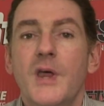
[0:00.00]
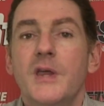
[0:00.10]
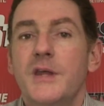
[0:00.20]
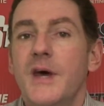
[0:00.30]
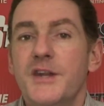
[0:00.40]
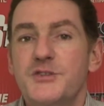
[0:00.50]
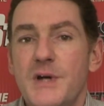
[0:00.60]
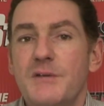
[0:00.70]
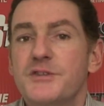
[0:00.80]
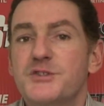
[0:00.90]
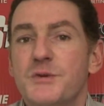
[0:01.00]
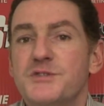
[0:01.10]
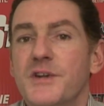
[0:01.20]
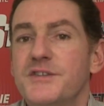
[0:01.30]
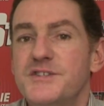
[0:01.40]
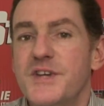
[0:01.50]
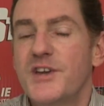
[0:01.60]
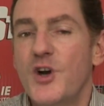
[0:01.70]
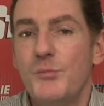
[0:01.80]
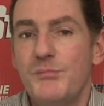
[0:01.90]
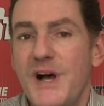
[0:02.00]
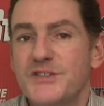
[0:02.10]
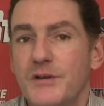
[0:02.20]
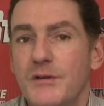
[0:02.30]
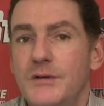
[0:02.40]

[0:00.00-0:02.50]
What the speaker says: United travelled to Switzerland to take on Basel,